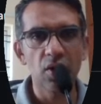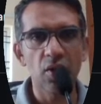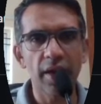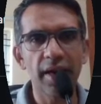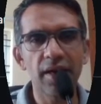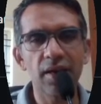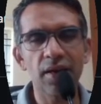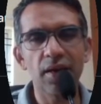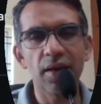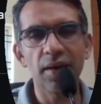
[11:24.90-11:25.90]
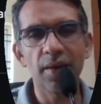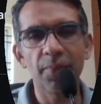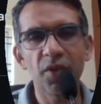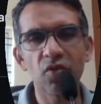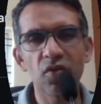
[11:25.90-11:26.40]
and
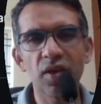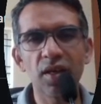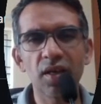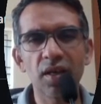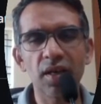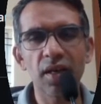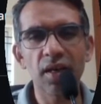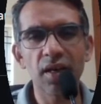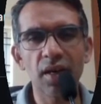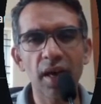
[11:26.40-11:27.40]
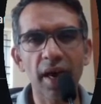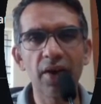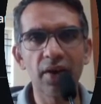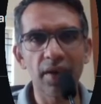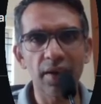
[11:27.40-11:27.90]
um, this was written in
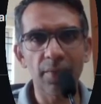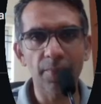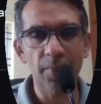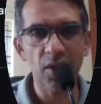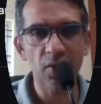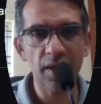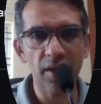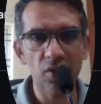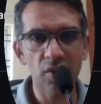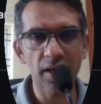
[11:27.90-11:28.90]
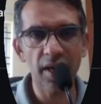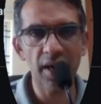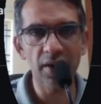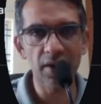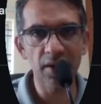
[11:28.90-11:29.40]
handwritten okay you had
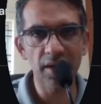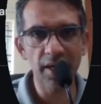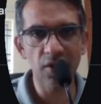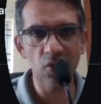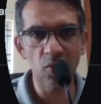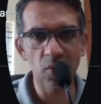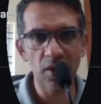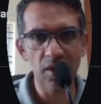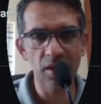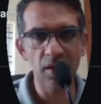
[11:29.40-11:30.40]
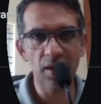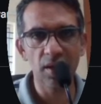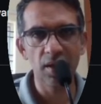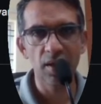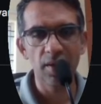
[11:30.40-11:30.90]
handwritten data over here
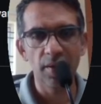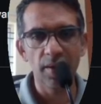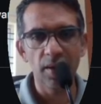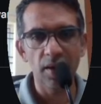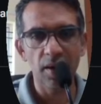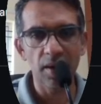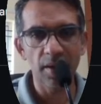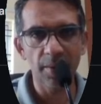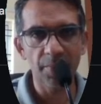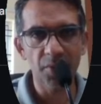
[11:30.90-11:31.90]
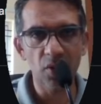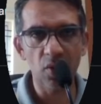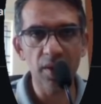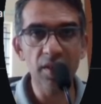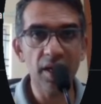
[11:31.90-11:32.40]
um, so
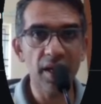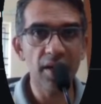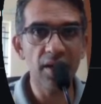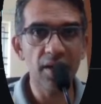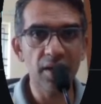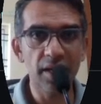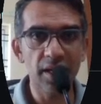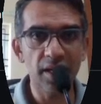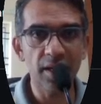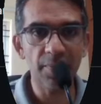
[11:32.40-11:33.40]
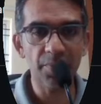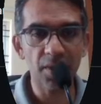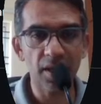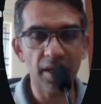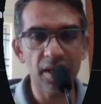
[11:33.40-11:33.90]
in the handwritten data
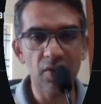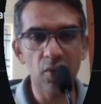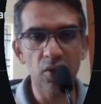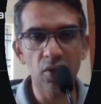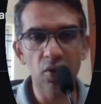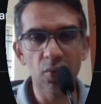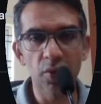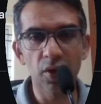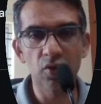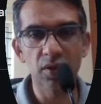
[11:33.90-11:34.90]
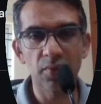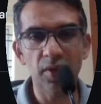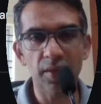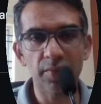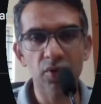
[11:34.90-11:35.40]
i wanted to pull out
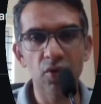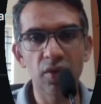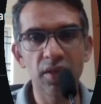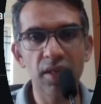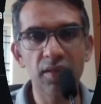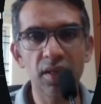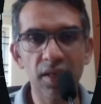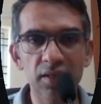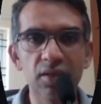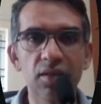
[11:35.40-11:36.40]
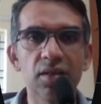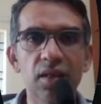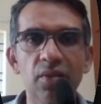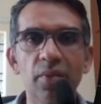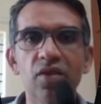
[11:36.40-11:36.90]
something so it says that yes this is
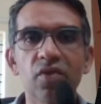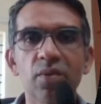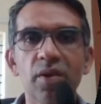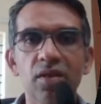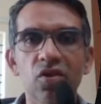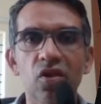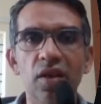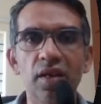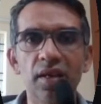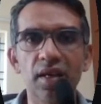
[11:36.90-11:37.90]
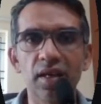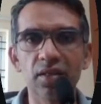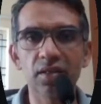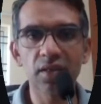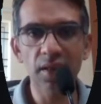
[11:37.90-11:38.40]
an image from a restaurant it
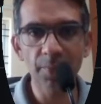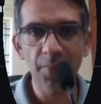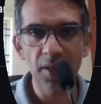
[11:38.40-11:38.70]
lists the